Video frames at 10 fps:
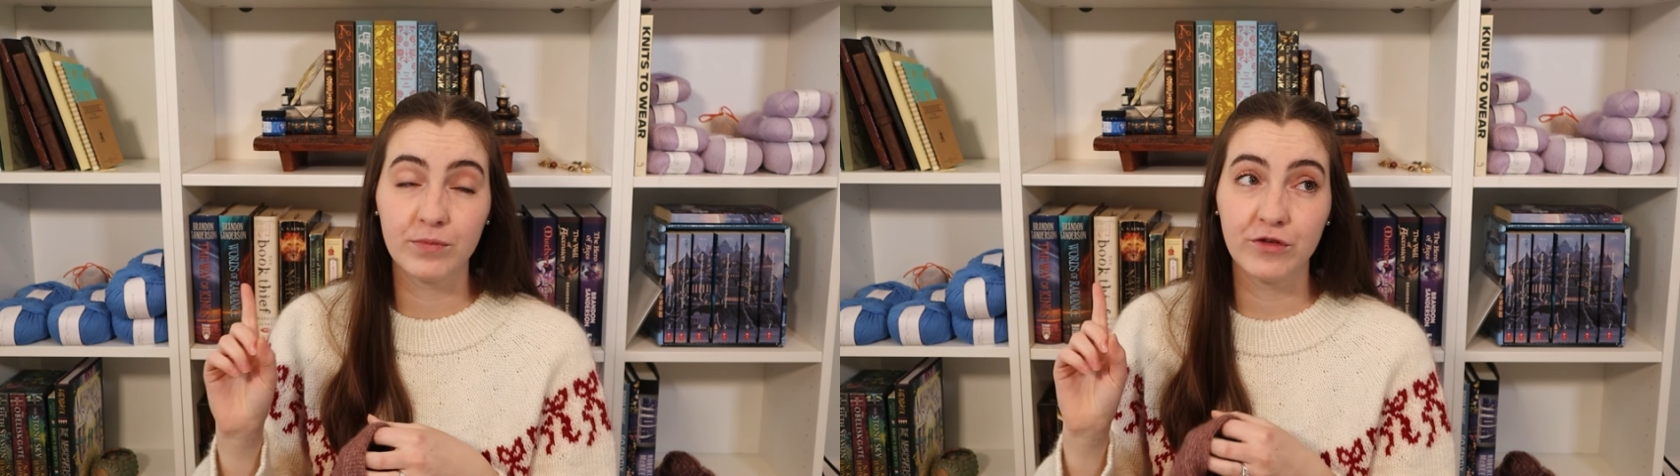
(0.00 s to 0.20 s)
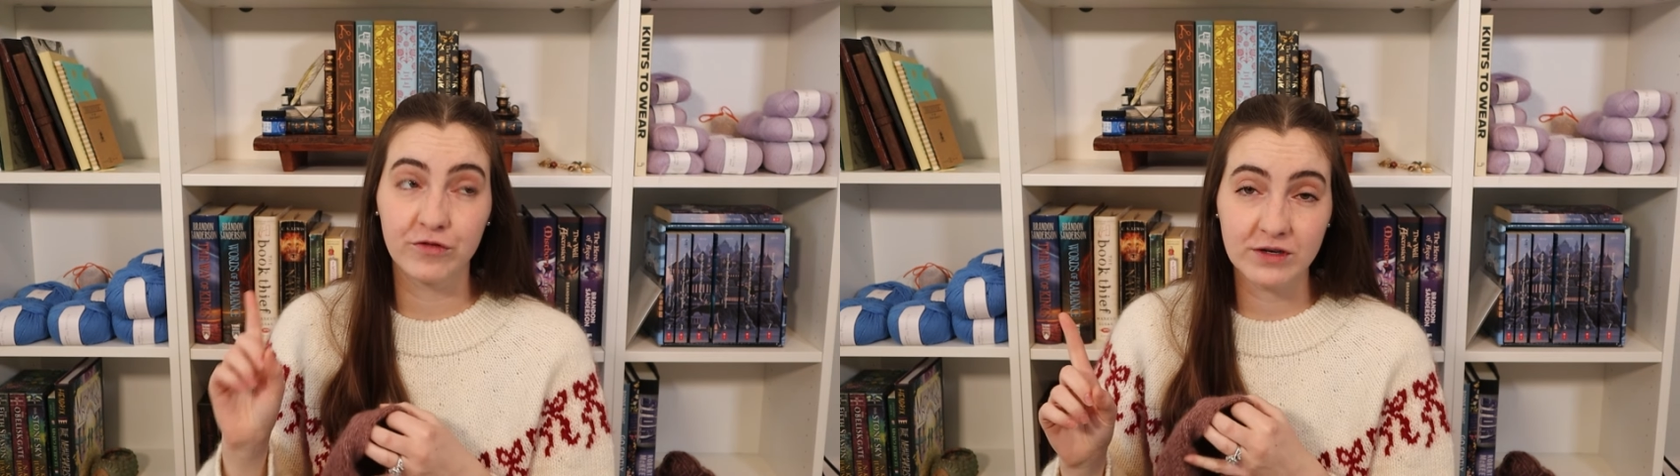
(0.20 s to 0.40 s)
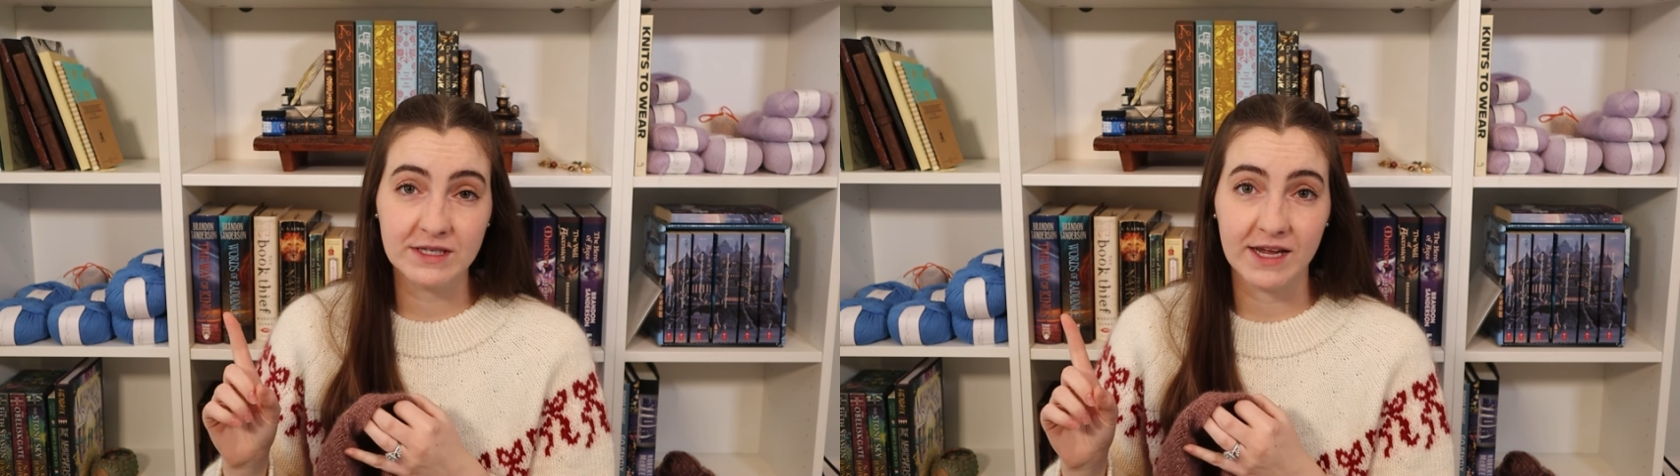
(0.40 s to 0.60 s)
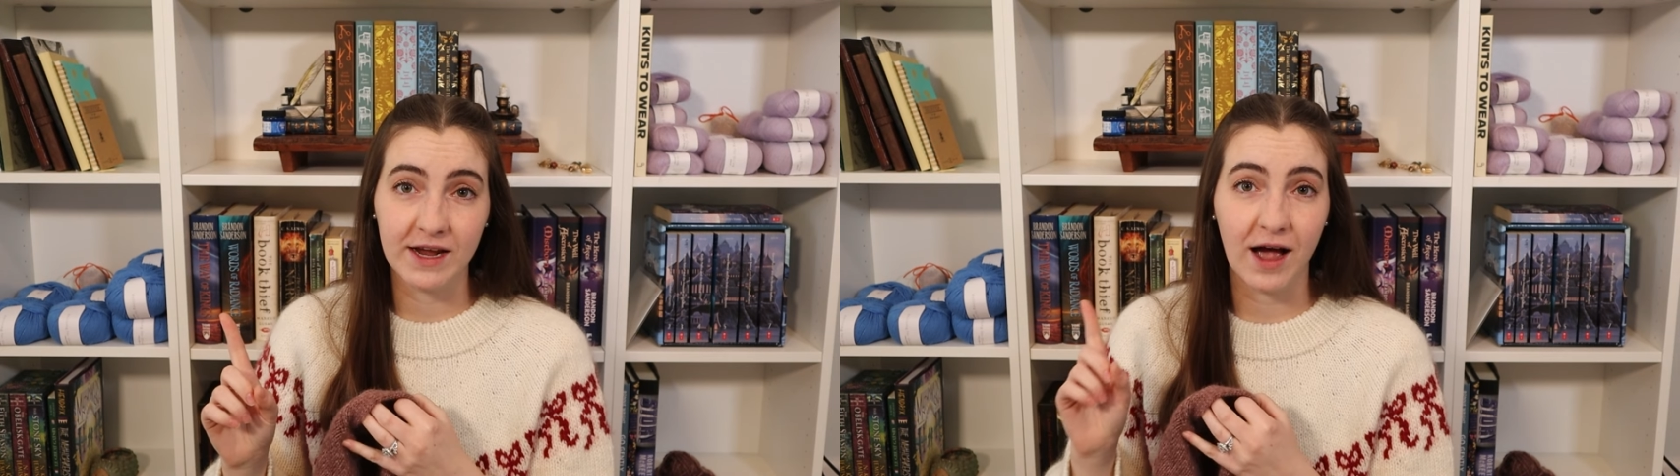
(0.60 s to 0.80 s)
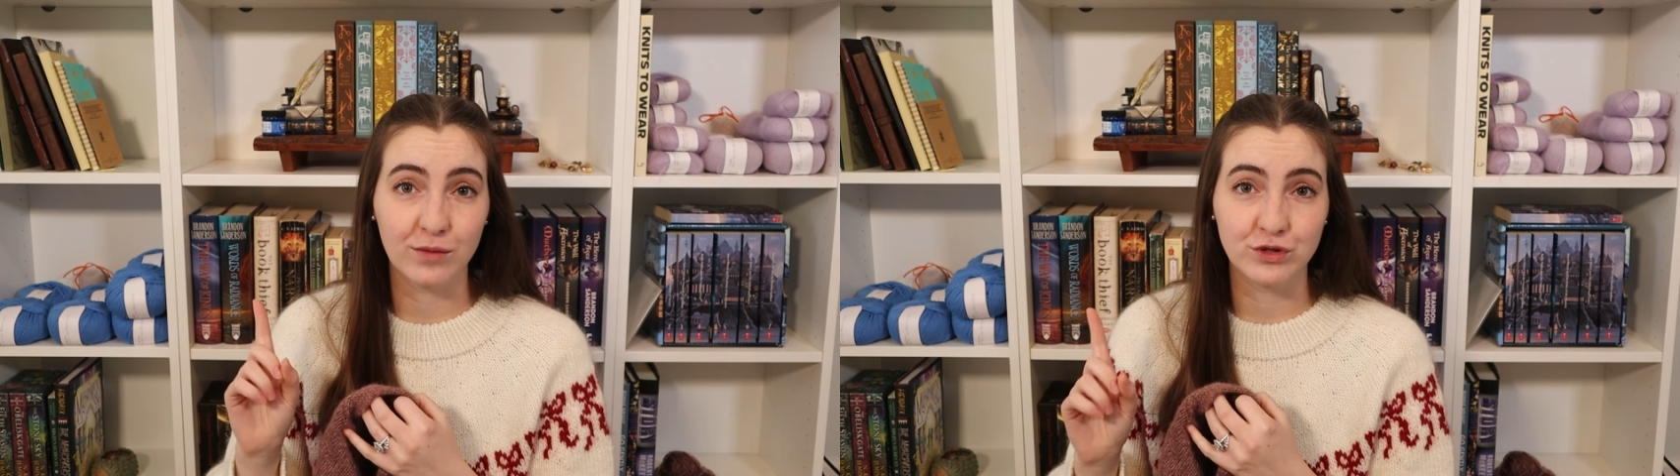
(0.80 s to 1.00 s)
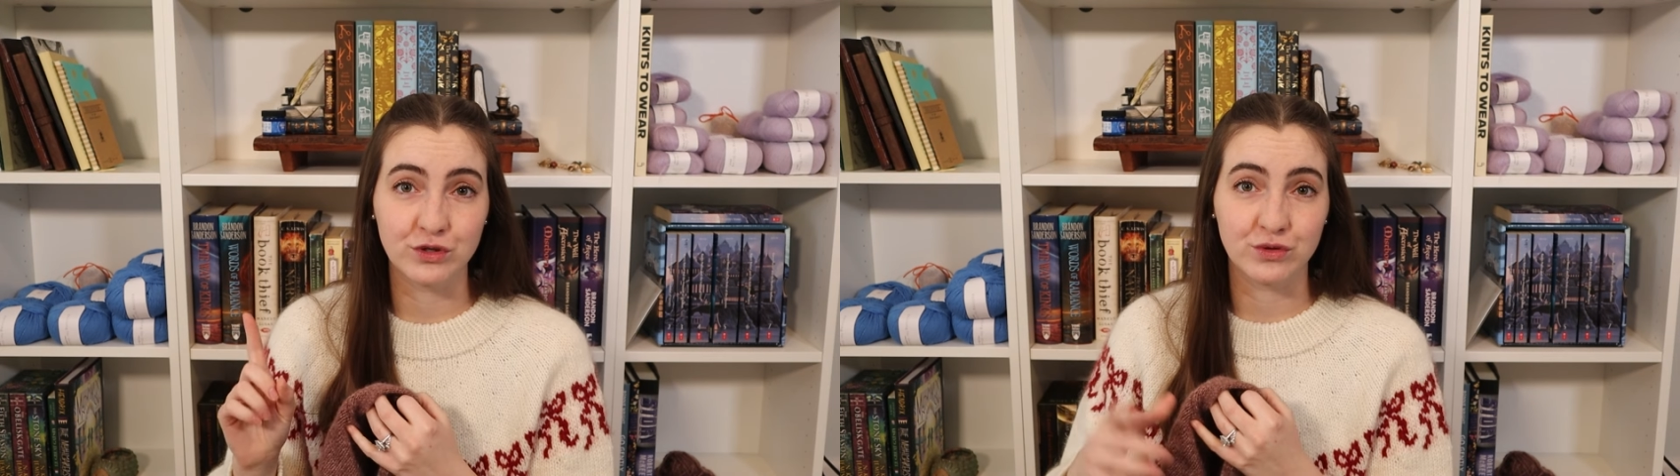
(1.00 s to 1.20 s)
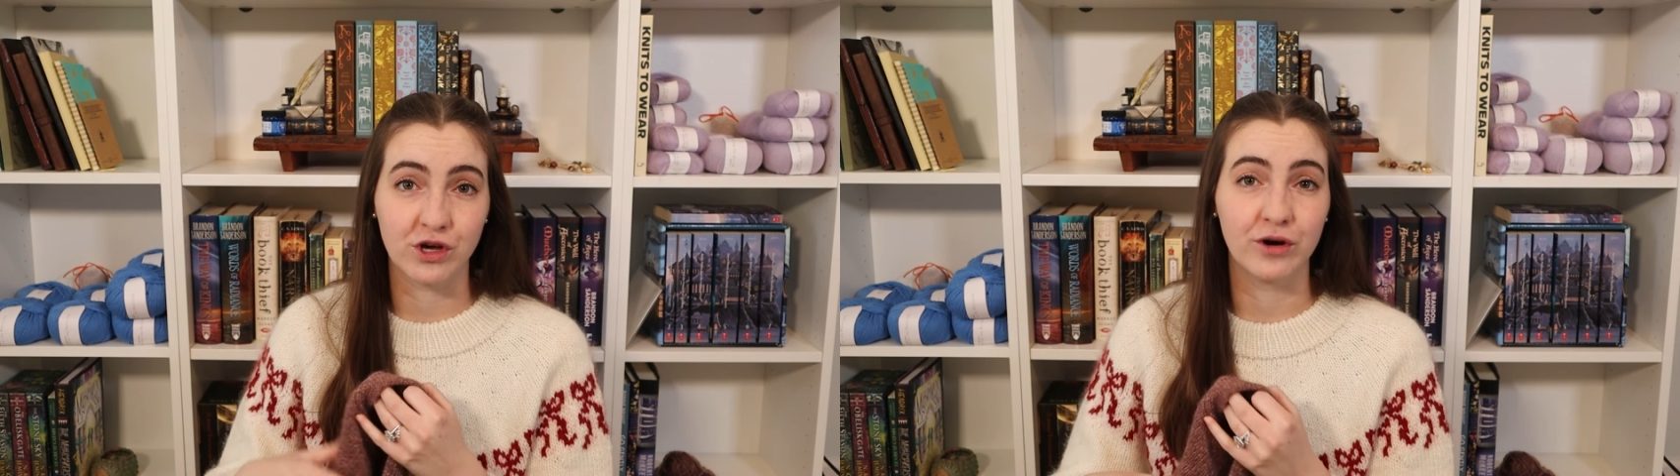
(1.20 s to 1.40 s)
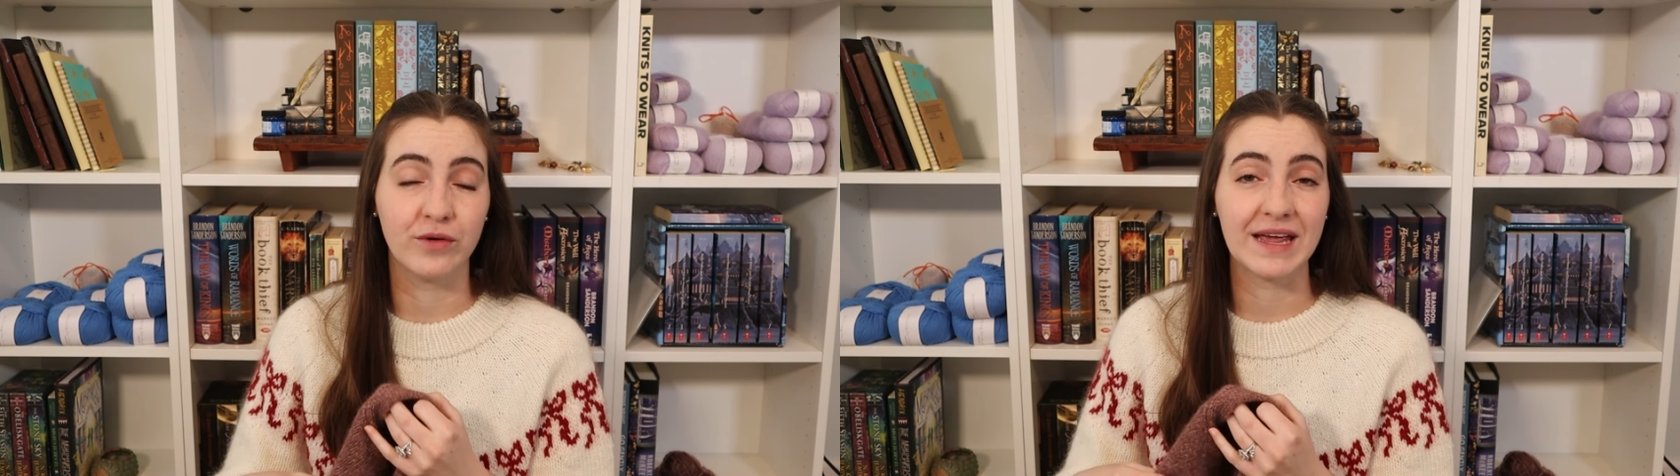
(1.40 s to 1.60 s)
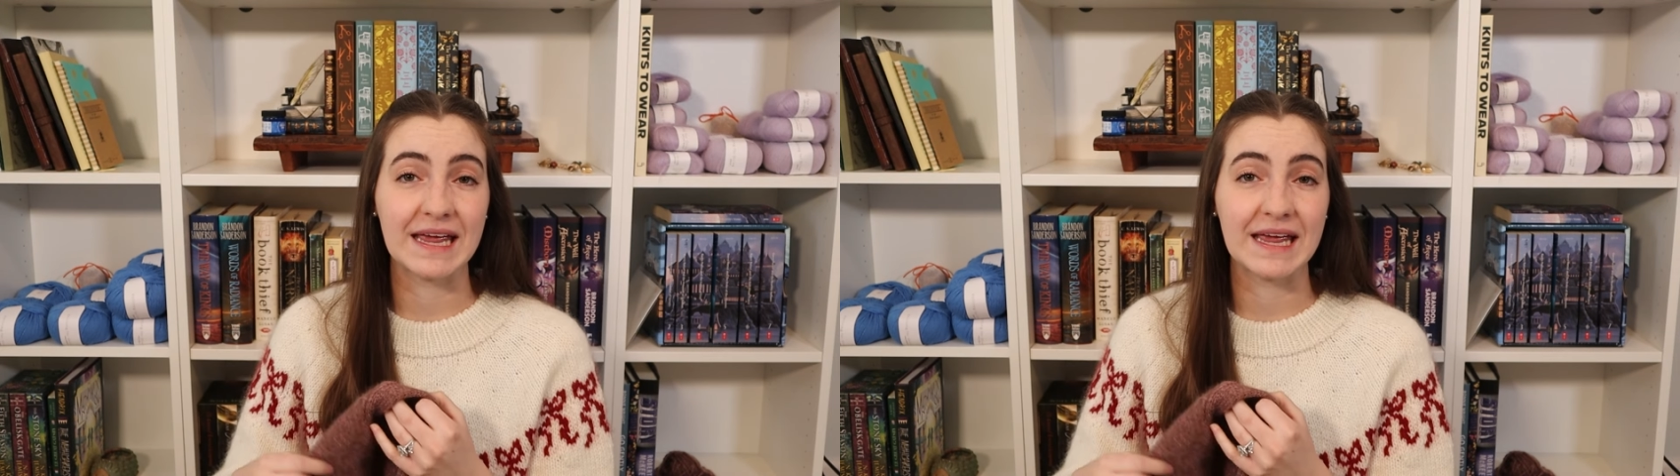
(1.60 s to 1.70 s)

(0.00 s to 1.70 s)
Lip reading: the first thing I will do though